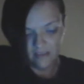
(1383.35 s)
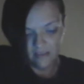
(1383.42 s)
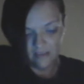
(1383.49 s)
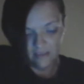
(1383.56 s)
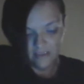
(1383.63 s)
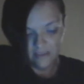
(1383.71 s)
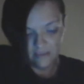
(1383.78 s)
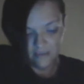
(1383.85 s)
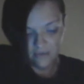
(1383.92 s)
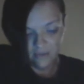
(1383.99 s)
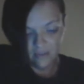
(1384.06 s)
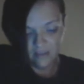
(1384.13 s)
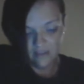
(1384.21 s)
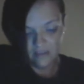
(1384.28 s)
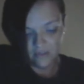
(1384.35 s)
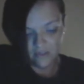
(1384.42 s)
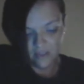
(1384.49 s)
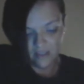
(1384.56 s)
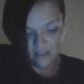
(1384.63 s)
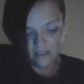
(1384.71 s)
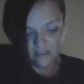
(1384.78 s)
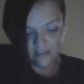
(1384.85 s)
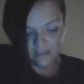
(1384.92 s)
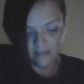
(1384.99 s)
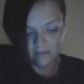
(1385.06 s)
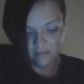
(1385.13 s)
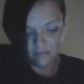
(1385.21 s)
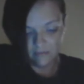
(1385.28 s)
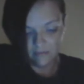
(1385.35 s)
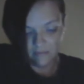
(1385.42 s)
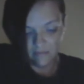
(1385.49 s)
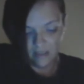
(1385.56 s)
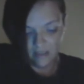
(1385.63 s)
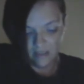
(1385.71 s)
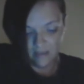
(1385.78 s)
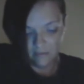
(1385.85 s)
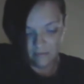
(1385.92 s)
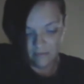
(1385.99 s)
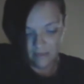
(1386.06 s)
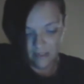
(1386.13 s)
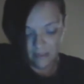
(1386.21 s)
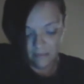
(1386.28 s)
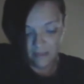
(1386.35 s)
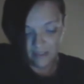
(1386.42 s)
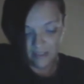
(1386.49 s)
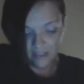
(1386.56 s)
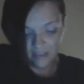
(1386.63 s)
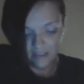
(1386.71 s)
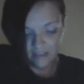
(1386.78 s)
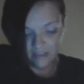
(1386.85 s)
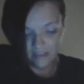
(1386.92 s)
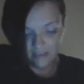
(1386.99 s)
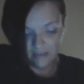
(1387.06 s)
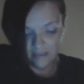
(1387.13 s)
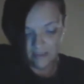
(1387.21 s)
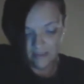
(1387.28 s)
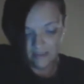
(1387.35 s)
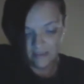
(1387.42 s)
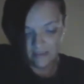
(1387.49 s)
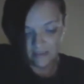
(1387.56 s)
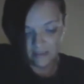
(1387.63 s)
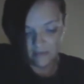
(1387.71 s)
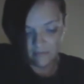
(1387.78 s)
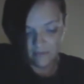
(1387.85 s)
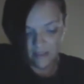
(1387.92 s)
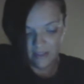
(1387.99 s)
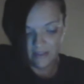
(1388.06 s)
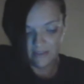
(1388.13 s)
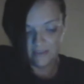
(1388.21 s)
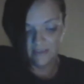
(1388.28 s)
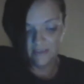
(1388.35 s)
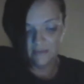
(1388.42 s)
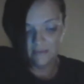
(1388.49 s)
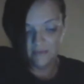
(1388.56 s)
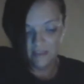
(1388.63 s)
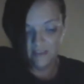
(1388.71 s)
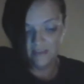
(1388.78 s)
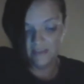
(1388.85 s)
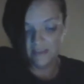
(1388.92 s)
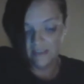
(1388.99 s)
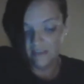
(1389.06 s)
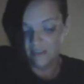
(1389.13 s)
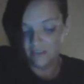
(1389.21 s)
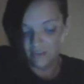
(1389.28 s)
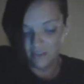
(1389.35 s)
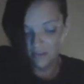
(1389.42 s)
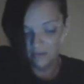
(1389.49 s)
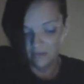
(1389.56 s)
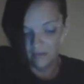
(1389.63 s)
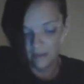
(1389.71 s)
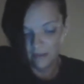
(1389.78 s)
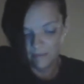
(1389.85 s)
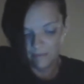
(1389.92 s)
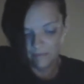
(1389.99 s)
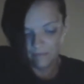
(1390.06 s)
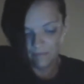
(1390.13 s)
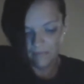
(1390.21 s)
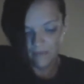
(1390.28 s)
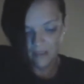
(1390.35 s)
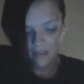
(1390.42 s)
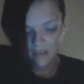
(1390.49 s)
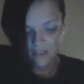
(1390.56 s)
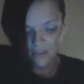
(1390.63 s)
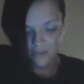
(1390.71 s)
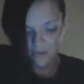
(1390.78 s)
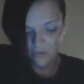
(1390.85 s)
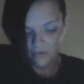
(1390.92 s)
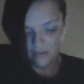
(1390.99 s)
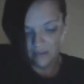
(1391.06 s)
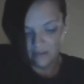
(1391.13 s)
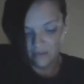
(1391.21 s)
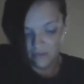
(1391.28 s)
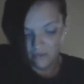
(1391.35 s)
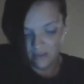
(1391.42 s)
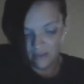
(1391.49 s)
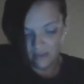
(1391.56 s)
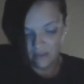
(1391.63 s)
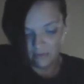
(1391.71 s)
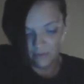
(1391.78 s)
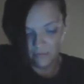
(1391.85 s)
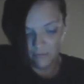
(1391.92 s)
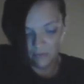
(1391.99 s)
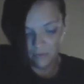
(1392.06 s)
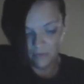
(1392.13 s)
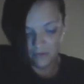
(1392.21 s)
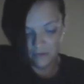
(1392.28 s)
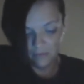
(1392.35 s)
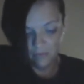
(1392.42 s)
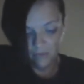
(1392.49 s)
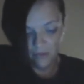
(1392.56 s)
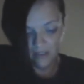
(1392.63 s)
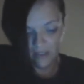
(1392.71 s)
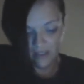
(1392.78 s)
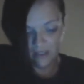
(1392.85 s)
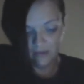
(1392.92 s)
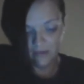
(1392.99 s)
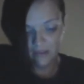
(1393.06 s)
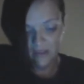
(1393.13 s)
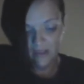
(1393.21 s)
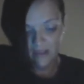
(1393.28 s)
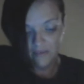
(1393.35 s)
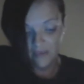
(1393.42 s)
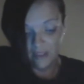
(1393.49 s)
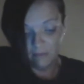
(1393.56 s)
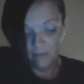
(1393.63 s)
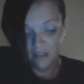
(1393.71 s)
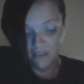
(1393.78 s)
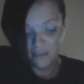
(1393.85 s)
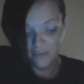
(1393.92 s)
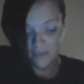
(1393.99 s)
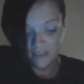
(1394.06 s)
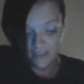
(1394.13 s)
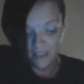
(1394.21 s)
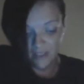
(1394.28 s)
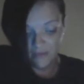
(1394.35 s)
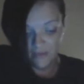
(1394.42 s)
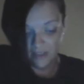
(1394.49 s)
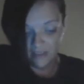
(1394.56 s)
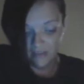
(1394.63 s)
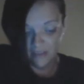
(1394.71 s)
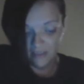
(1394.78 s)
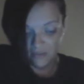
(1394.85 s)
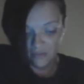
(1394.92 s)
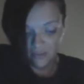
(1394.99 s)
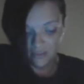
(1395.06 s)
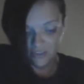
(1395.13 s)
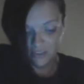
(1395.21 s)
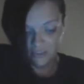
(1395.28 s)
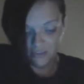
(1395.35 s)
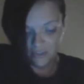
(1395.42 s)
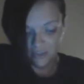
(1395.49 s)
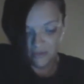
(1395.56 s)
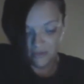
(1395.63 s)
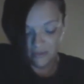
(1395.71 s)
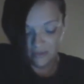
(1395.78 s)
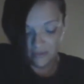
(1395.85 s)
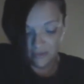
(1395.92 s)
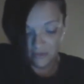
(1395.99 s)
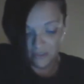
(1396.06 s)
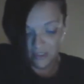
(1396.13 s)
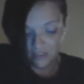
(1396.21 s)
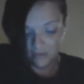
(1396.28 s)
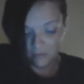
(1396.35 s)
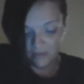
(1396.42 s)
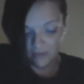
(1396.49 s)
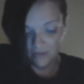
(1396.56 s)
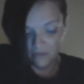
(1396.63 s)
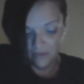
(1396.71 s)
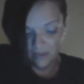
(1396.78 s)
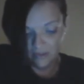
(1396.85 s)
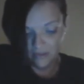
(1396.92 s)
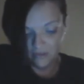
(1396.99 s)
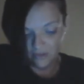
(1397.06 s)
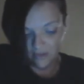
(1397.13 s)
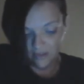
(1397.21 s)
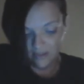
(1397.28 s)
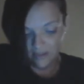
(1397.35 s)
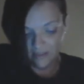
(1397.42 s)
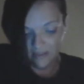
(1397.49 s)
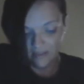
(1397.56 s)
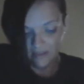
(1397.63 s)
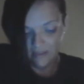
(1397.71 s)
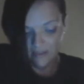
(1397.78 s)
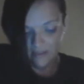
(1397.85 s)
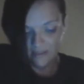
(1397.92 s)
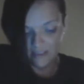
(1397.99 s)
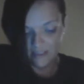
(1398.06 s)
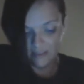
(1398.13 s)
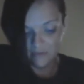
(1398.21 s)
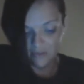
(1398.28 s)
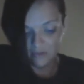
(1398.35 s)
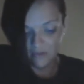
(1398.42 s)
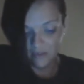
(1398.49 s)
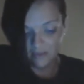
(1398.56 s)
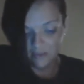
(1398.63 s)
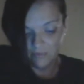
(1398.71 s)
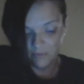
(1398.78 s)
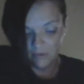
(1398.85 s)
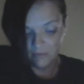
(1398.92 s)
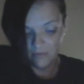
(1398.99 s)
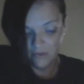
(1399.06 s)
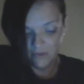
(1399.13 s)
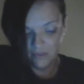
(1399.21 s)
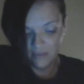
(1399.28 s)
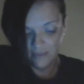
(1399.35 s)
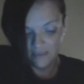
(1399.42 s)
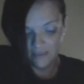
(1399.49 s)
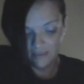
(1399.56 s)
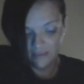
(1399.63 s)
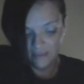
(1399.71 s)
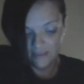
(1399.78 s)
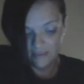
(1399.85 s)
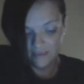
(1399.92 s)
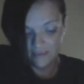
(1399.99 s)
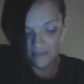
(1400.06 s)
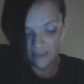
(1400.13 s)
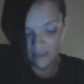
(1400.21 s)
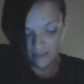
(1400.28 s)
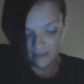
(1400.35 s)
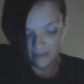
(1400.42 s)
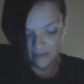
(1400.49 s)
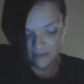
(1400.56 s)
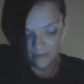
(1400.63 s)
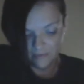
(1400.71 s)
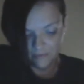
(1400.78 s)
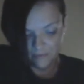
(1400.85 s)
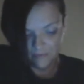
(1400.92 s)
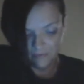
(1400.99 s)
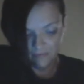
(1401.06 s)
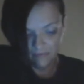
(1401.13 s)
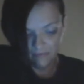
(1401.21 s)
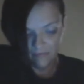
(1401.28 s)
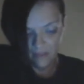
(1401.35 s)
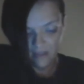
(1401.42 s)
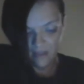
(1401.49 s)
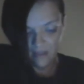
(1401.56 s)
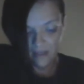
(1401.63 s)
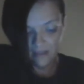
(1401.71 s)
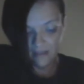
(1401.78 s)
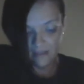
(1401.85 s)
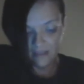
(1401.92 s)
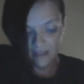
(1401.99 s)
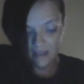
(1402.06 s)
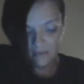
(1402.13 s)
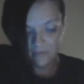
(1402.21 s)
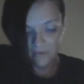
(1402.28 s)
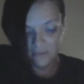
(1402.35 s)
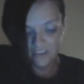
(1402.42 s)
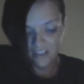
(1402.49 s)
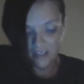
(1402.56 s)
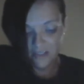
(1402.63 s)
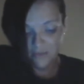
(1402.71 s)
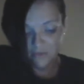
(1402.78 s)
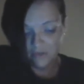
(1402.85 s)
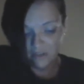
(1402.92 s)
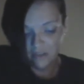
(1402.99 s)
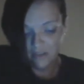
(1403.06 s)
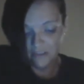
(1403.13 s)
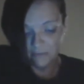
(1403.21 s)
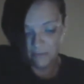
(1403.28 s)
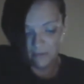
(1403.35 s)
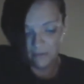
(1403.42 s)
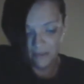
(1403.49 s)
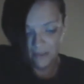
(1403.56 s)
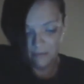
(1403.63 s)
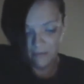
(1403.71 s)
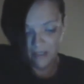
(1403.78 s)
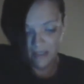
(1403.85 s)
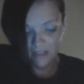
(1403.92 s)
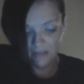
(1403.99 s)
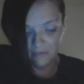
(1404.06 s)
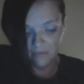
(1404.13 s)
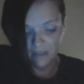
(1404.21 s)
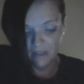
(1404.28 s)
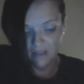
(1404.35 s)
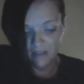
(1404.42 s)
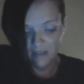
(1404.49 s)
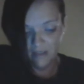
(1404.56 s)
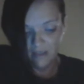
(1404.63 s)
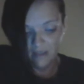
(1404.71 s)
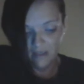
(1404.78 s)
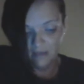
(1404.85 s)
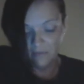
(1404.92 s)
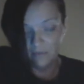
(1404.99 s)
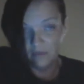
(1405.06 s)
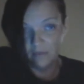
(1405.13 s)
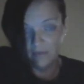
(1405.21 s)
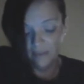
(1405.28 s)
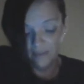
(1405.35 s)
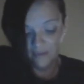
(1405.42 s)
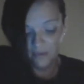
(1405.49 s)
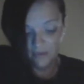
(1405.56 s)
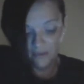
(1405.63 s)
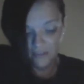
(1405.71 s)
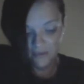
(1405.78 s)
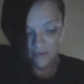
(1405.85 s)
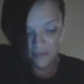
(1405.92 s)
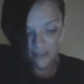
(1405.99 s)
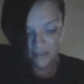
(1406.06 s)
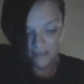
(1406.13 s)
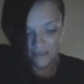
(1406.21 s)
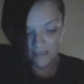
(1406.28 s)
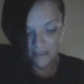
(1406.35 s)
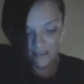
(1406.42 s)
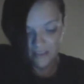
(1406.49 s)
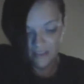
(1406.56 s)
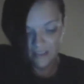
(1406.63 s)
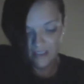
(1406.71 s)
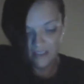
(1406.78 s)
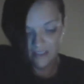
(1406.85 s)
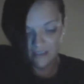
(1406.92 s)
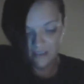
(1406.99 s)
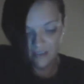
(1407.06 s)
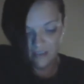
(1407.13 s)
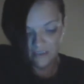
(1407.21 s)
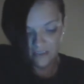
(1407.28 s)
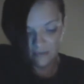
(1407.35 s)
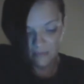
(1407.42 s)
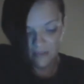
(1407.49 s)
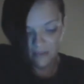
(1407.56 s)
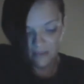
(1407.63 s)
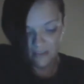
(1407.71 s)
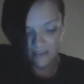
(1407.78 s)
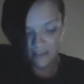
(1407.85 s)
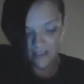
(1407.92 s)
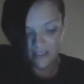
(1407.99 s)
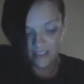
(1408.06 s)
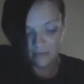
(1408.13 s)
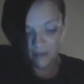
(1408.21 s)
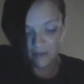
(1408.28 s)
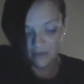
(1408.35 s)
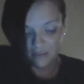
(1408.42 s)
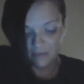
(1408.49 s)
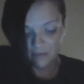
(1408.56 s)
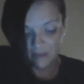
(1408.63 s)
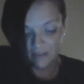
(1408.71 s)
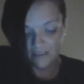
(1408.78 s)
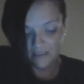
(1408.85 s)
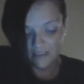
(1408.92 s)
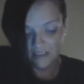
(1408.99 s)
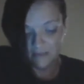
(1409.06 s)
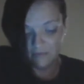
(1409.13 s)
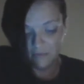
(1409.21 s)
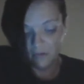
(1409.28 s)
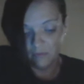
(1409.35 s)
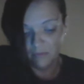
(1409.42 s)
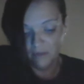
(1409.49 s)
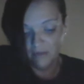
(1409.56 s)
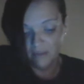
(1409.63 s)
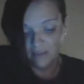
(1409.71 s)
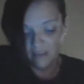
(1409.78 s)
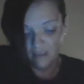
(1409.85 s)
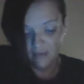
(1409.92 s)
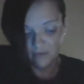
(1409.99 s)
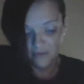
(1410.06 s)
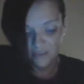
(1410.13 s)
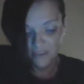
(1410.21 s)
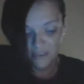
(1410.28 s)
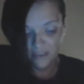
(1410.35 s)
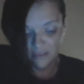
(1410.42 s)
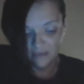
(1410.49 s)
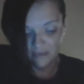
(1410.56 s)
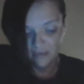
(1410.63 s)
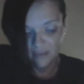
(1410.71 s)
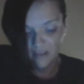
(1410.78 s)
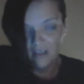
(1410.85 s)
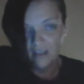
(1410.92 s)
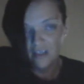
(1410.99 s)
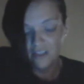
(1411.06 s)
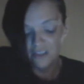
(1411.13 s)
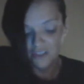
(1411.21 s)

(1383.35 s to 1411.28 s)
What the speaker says: the illicit drug trade is implicated in tens of thousands of deaths each year. Drug reformers point out that much of the death and destruction associated with the drug trade stems directly from the drug's illicit status. At an average annual cost per inmate of roughly $32,000, it costs American taxpayers about $64 million a year